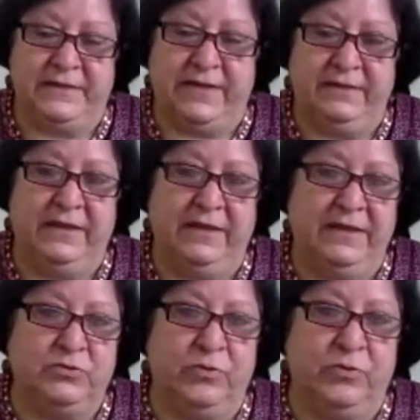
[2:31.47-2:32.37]
I think
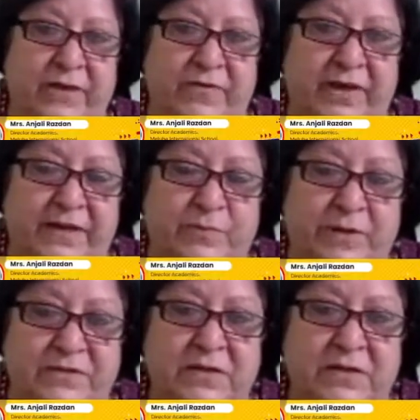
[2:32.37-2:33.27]
it's okay if I
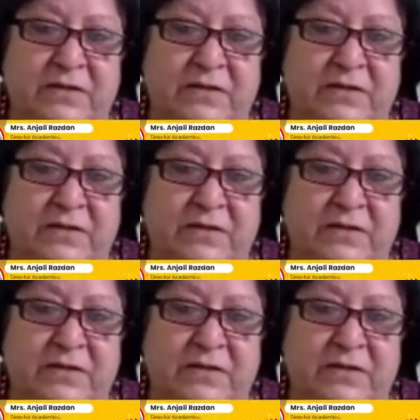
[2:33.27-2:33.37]
express.